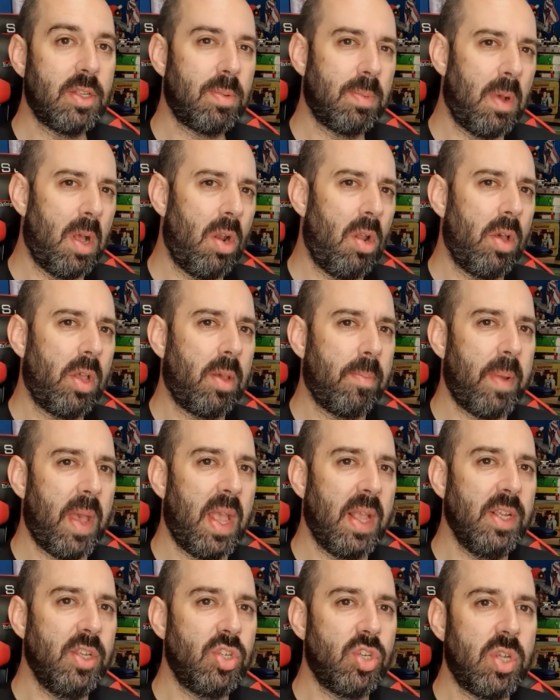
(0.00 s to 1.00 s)
what I like about
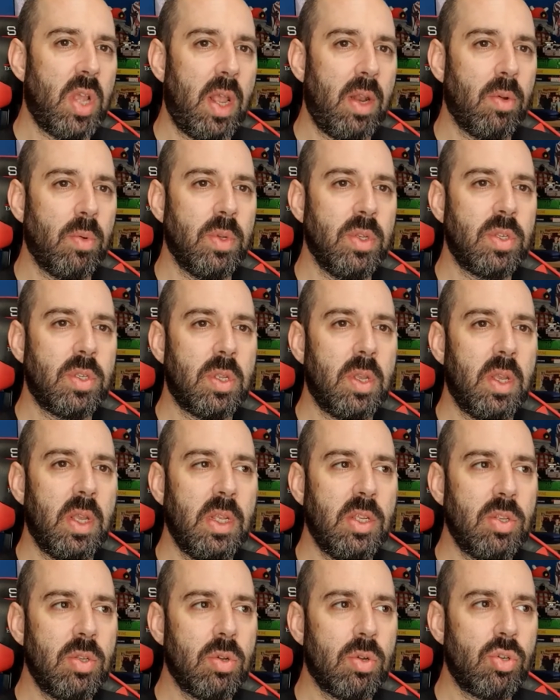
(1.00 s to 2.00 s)
his channel, is that
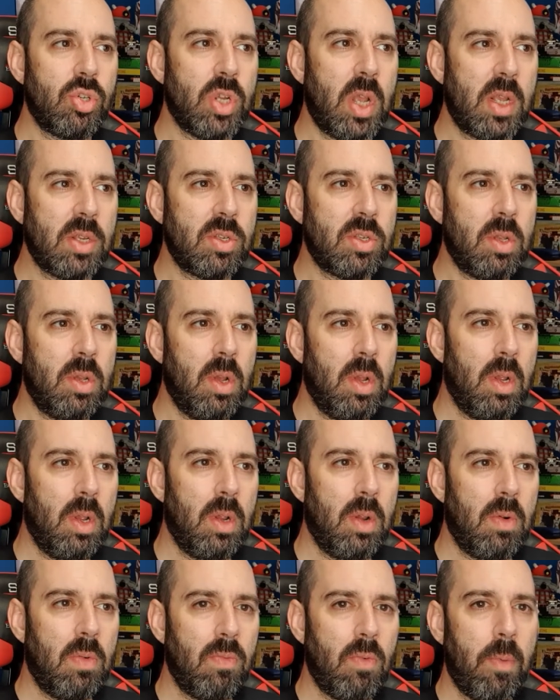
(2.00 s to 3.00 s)
he's not just
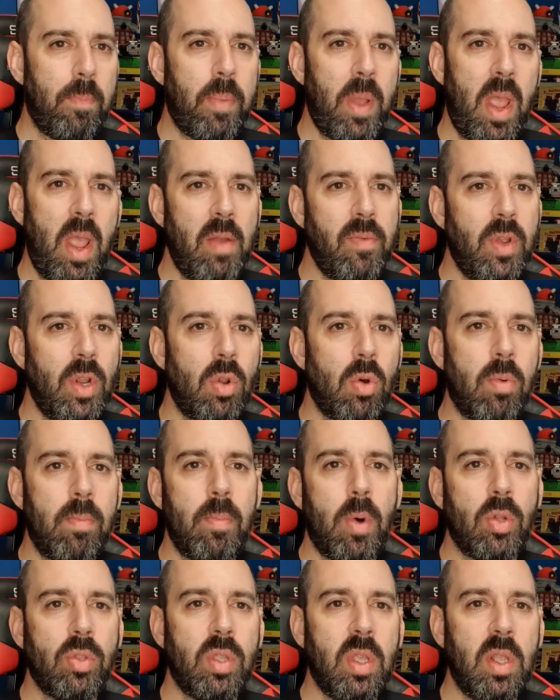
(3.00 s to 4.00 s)
repairing or
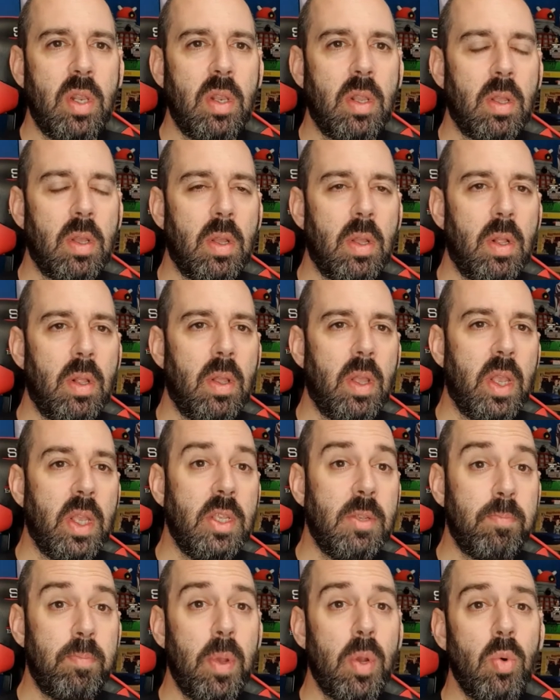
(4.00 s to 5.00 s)
modding,
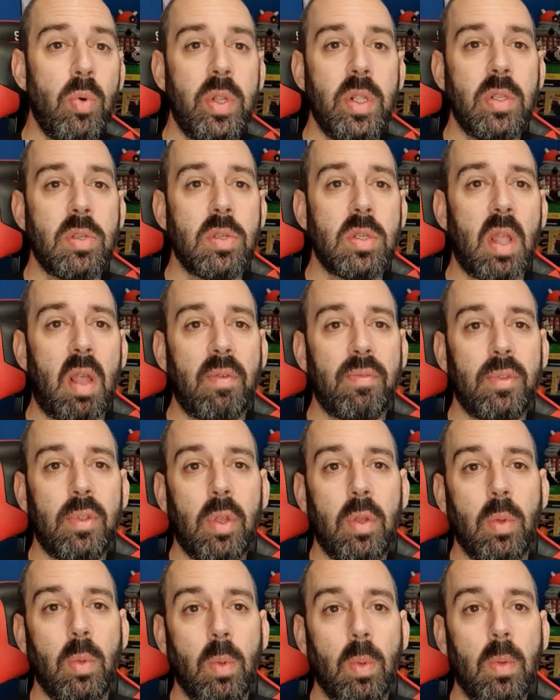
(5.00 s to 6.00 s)
he's building stuff
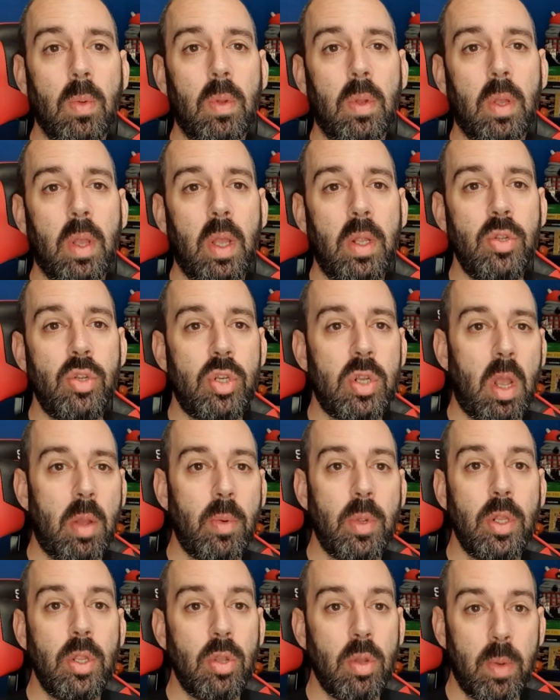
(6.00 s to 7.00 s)
too and
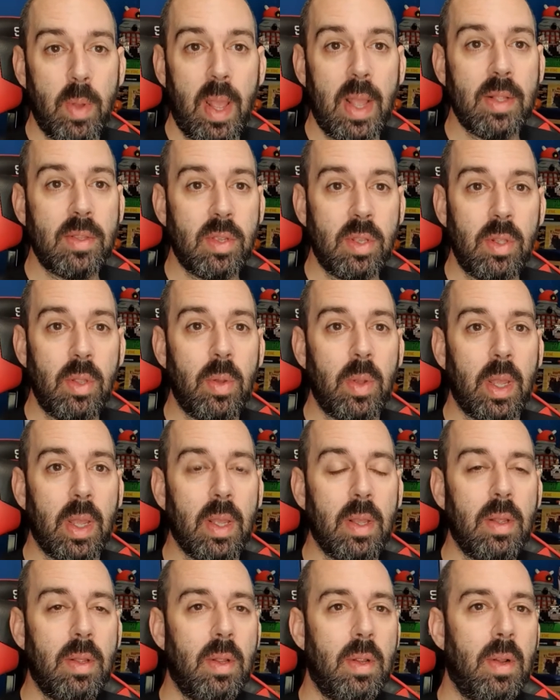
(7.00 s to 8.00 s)
showing you how to do it.
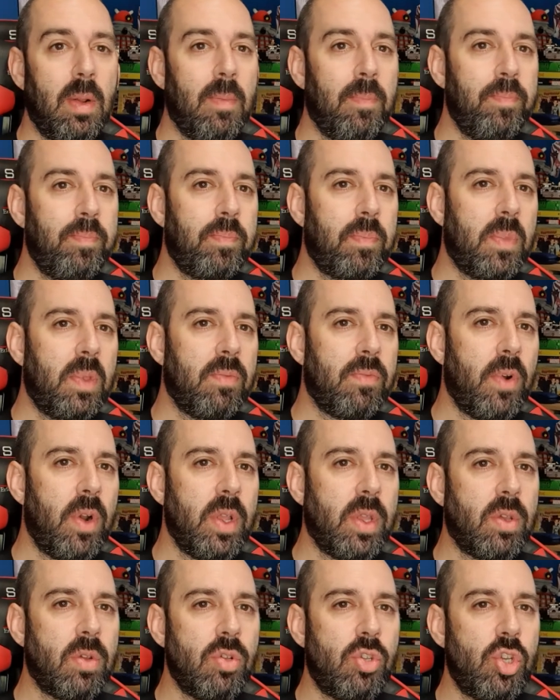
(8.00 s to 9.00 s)
Very
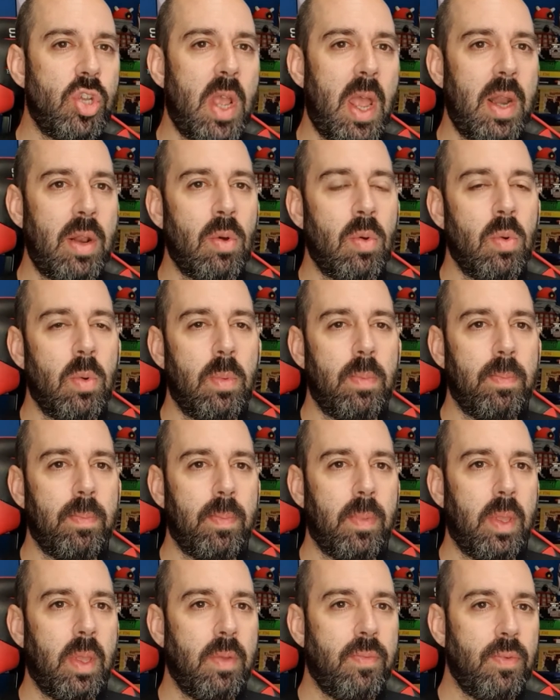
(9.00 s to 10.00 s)
good channel.
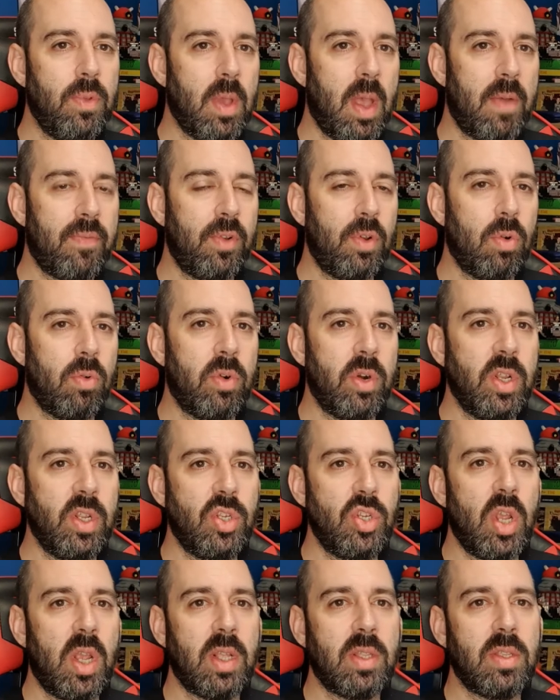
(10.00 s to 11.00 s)
If you haven't already
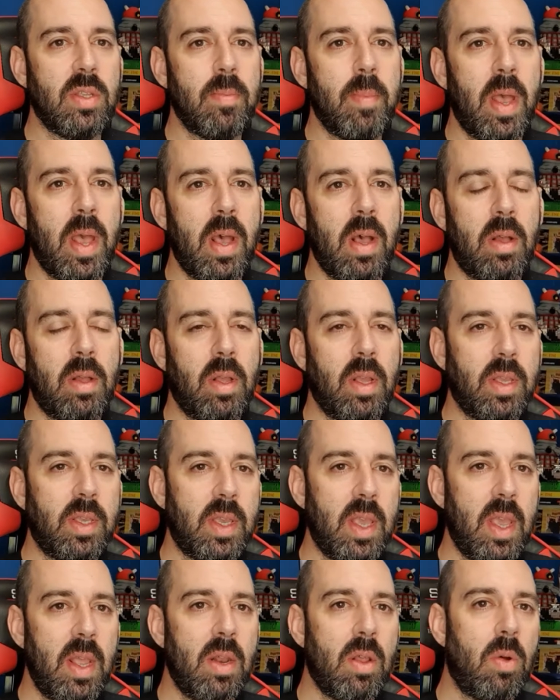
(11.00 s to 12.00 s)
checked him out,
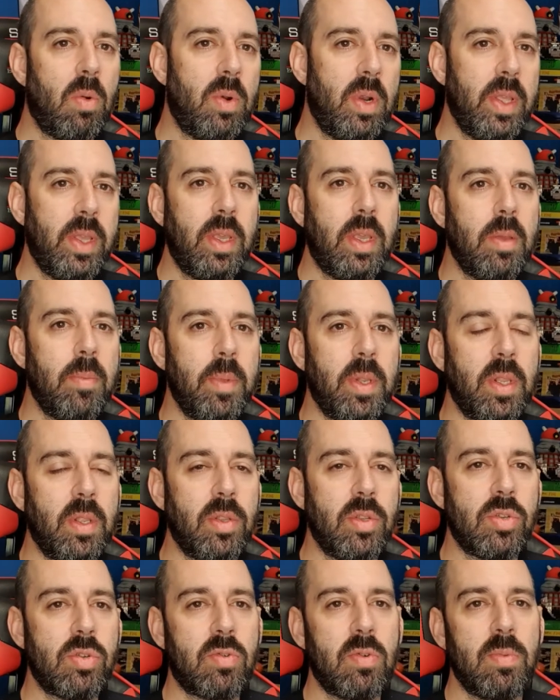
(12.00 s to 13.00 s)
again, I'll link him in the
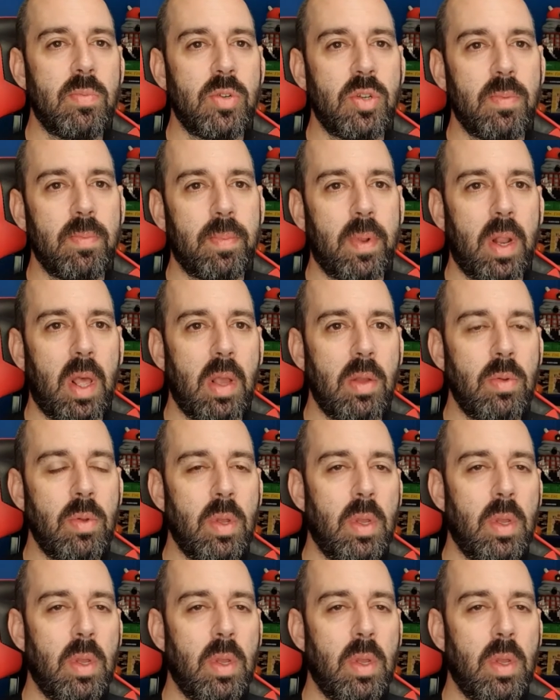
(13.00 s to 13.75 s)
description below.